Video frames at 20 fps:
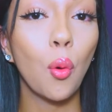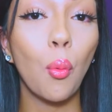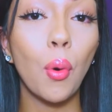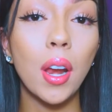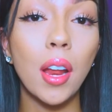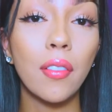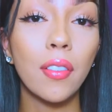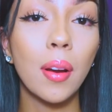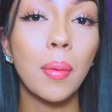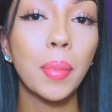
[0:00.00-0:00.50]

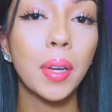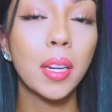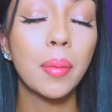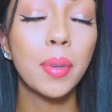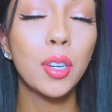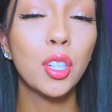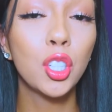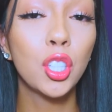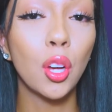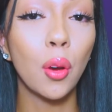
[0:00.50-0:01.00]
Whatever I'm
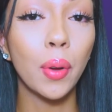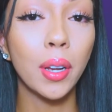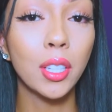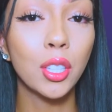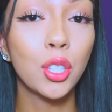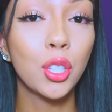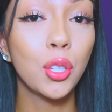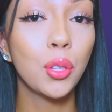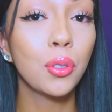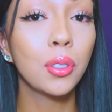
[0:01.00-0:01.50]
gonna be
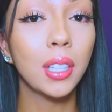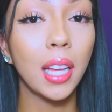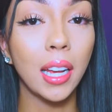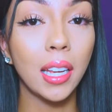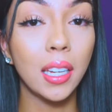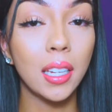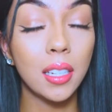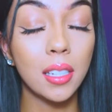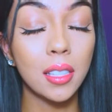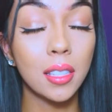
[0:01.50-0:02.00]
showing to you
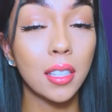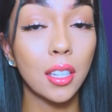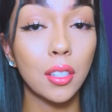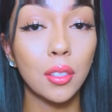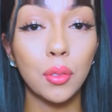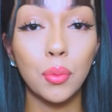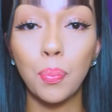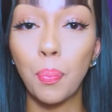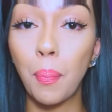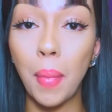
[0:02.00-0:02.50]
ladies,
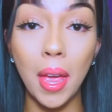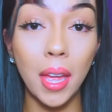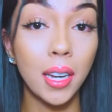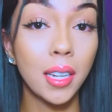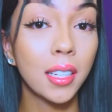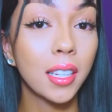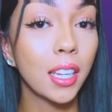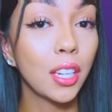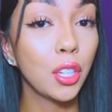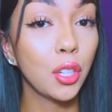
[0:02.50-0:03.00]

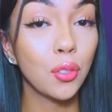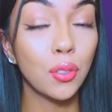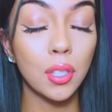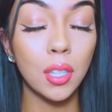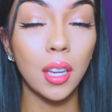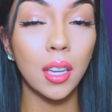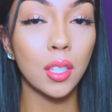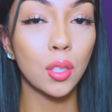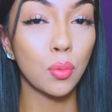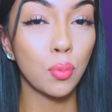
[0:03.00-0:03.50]
men can
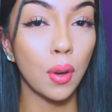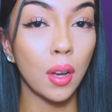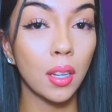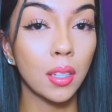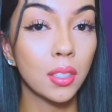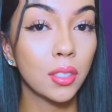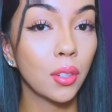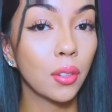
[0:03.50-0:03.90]
use it as well.